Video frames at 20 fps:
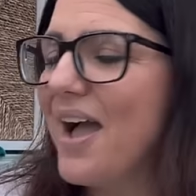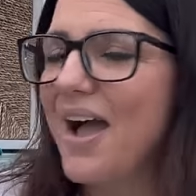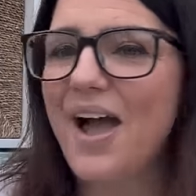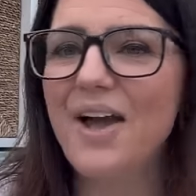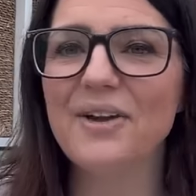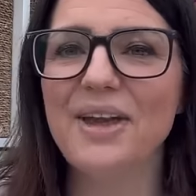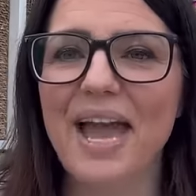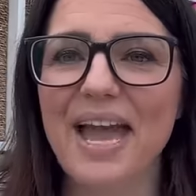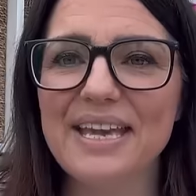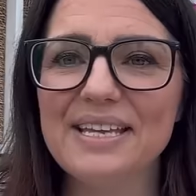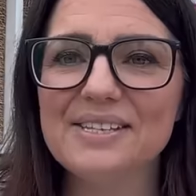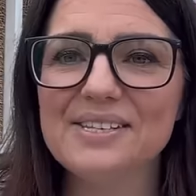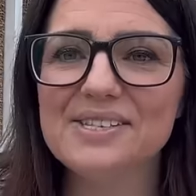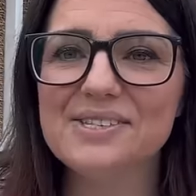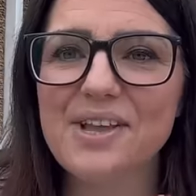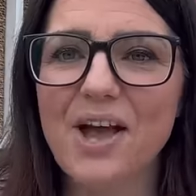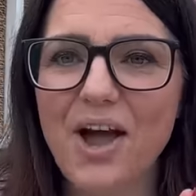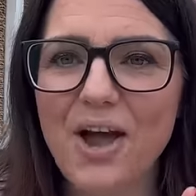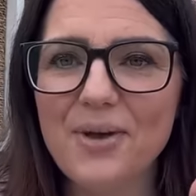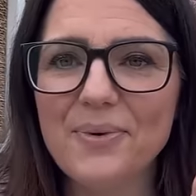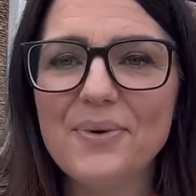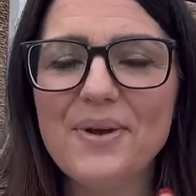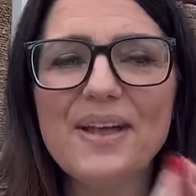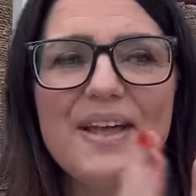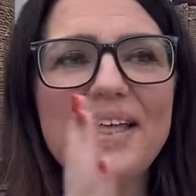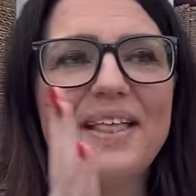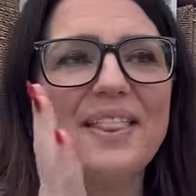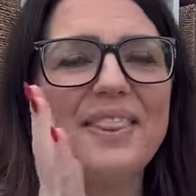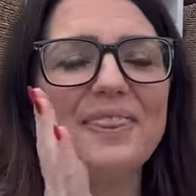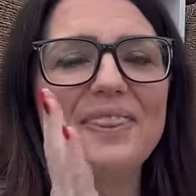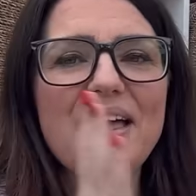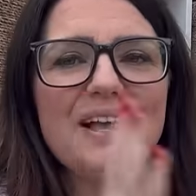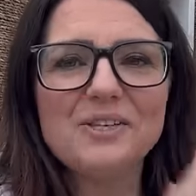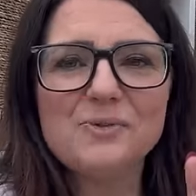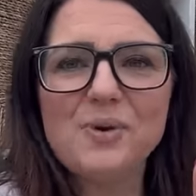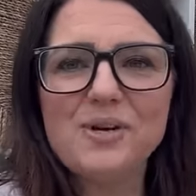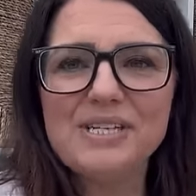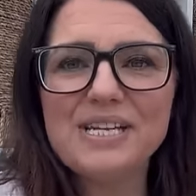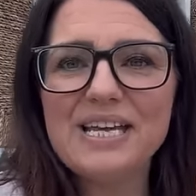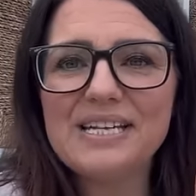Okay, so that's
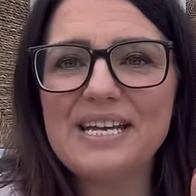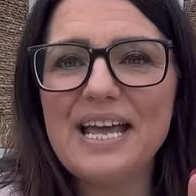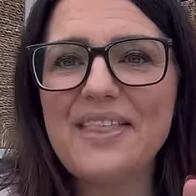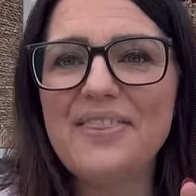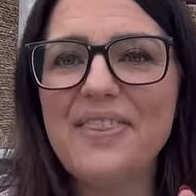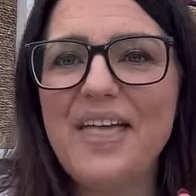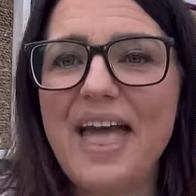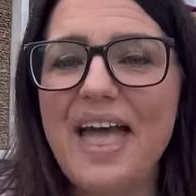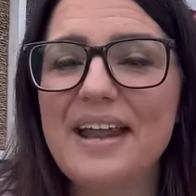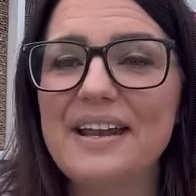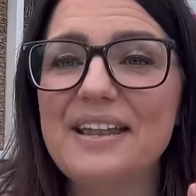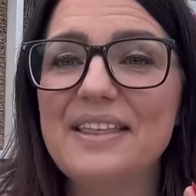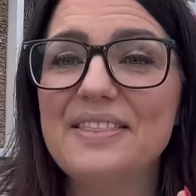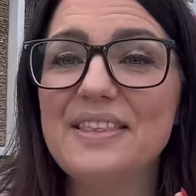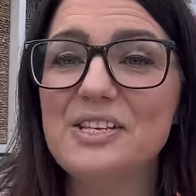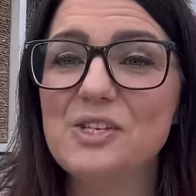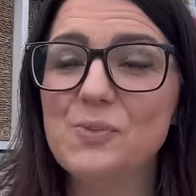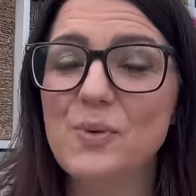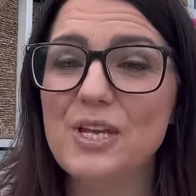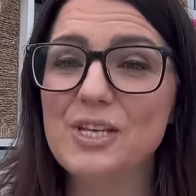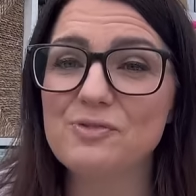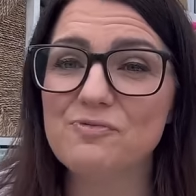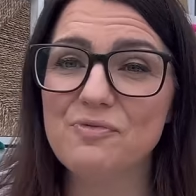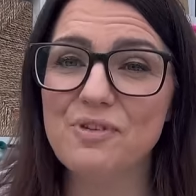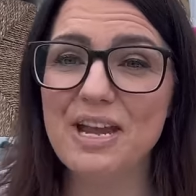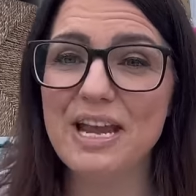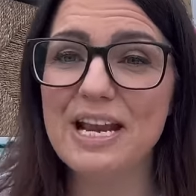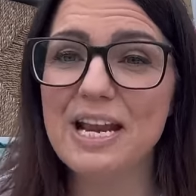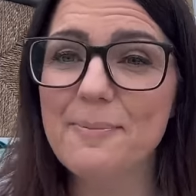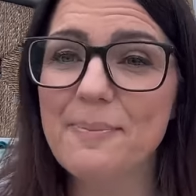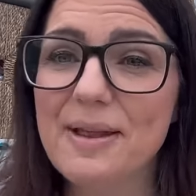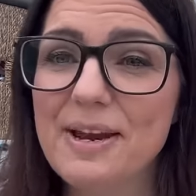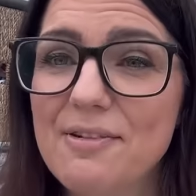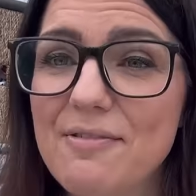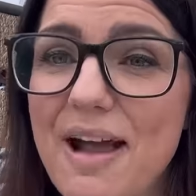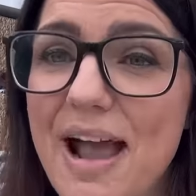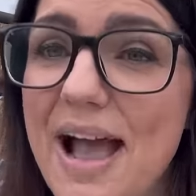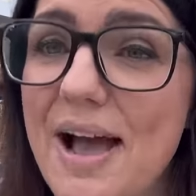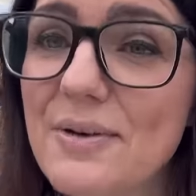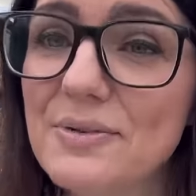what I did. And then this week's really been
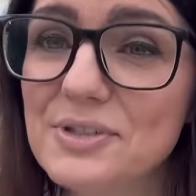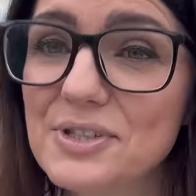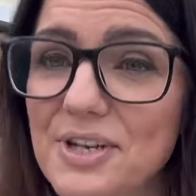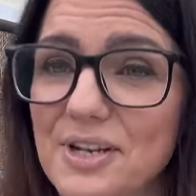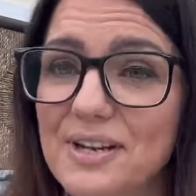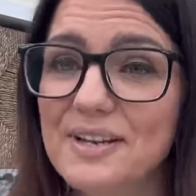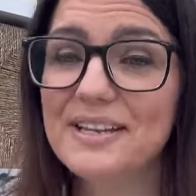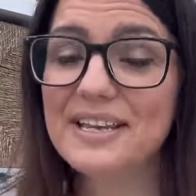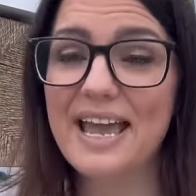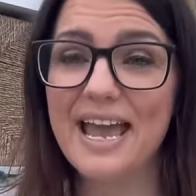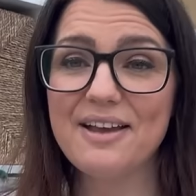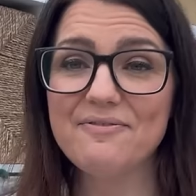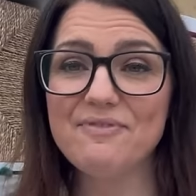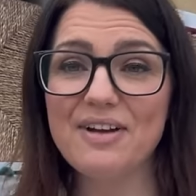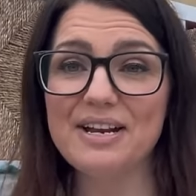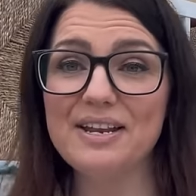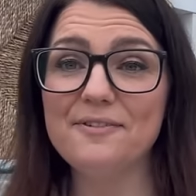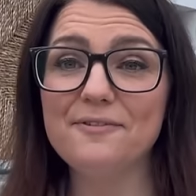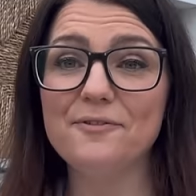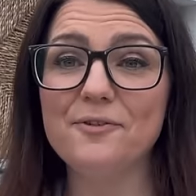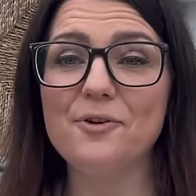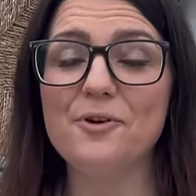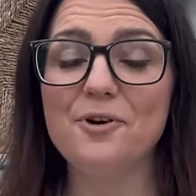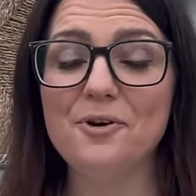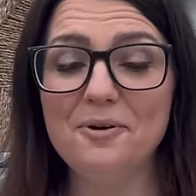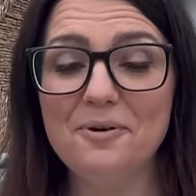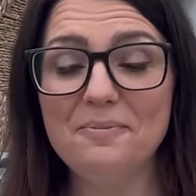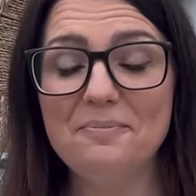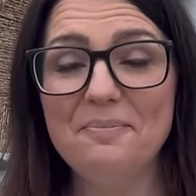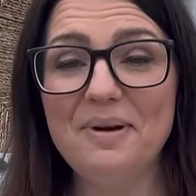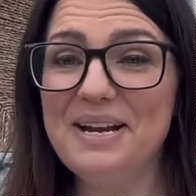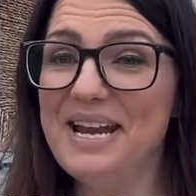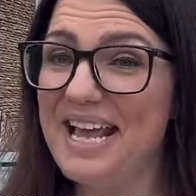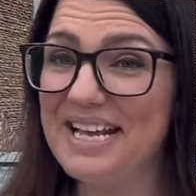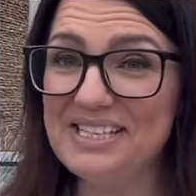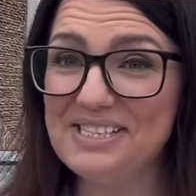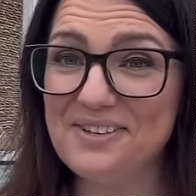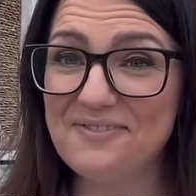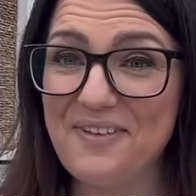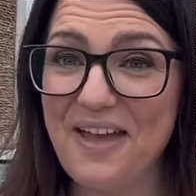around getting ready for my
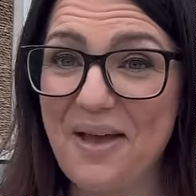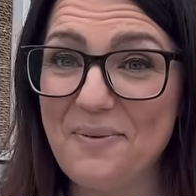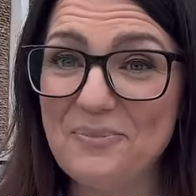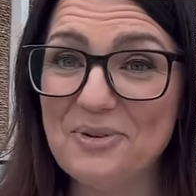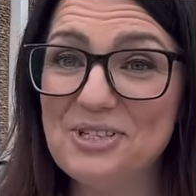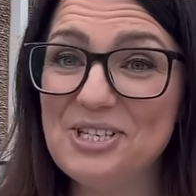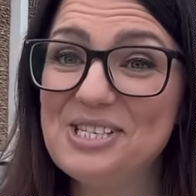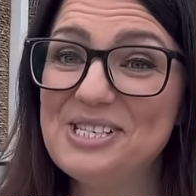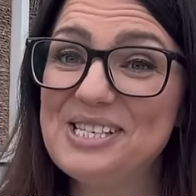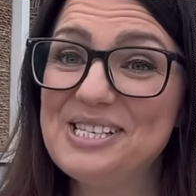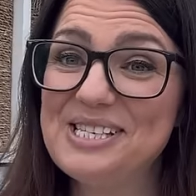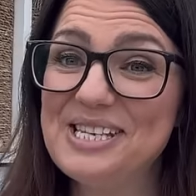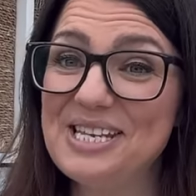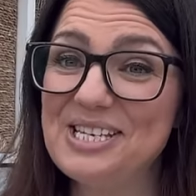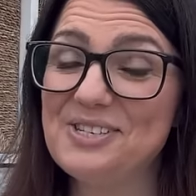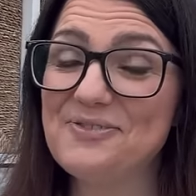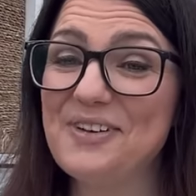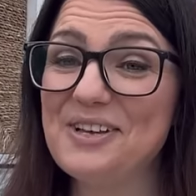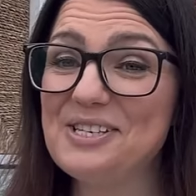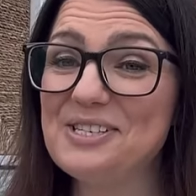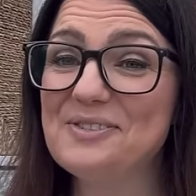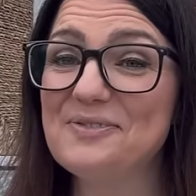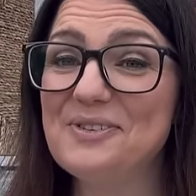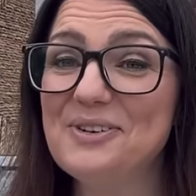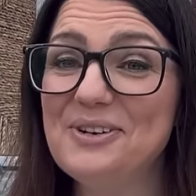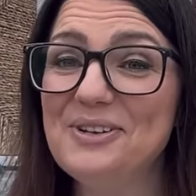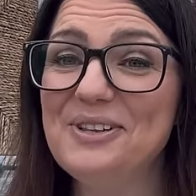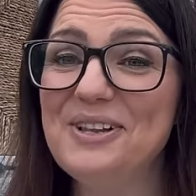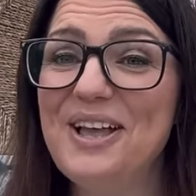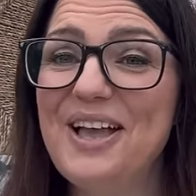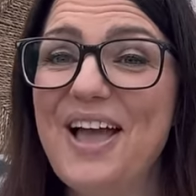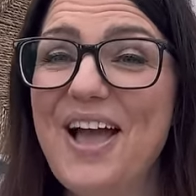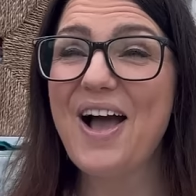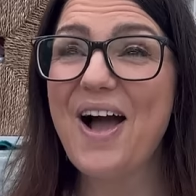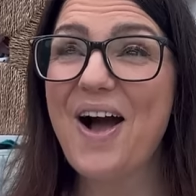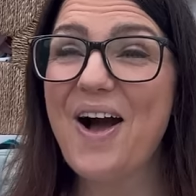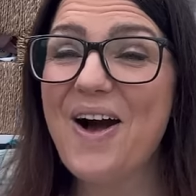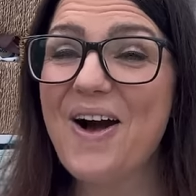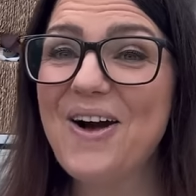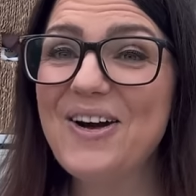next event, which is the Stitch Festival
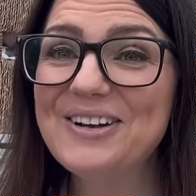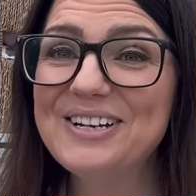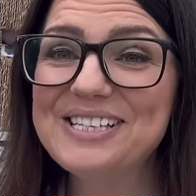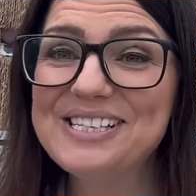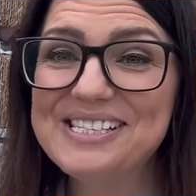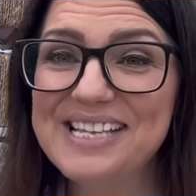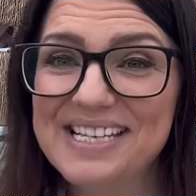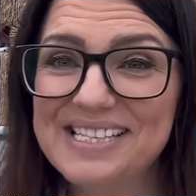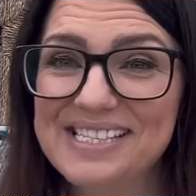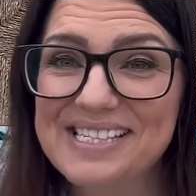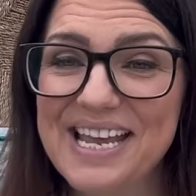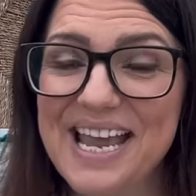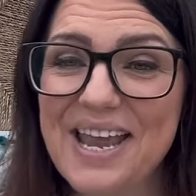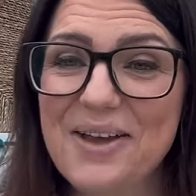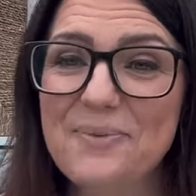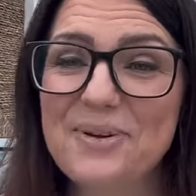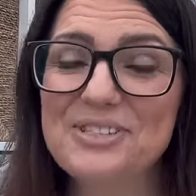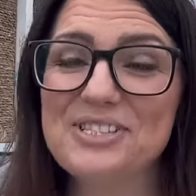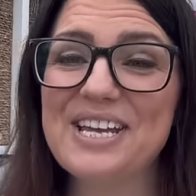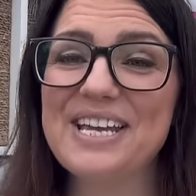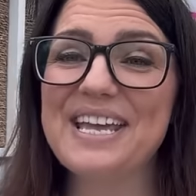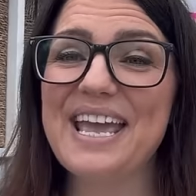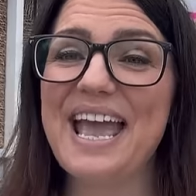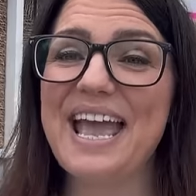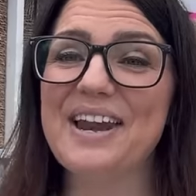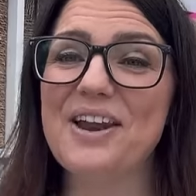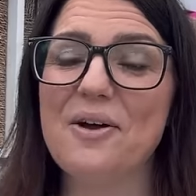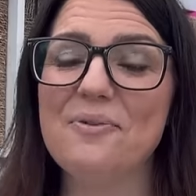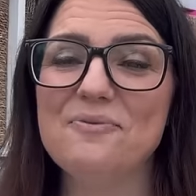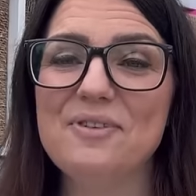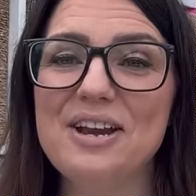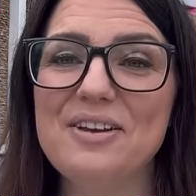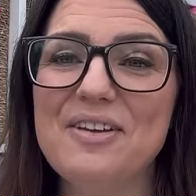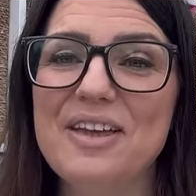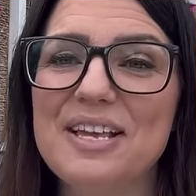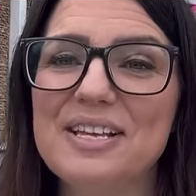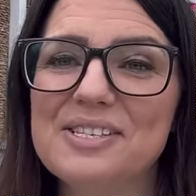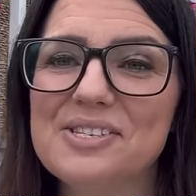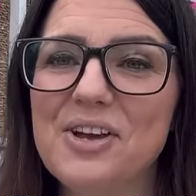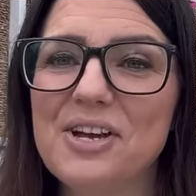on Saturday, which again, I'm really, really
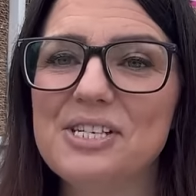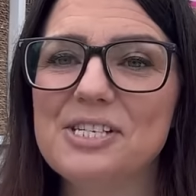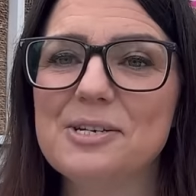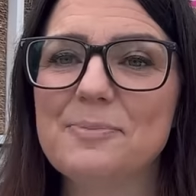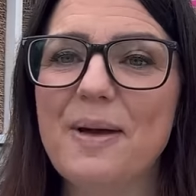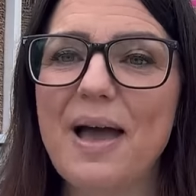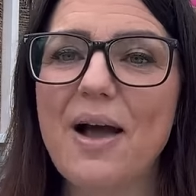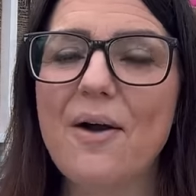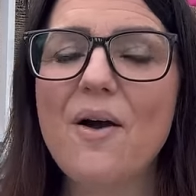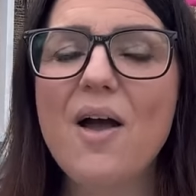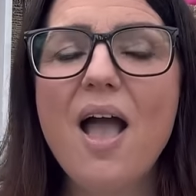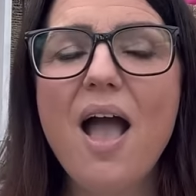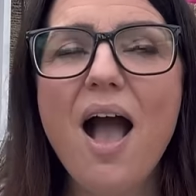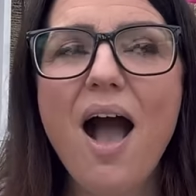excited about.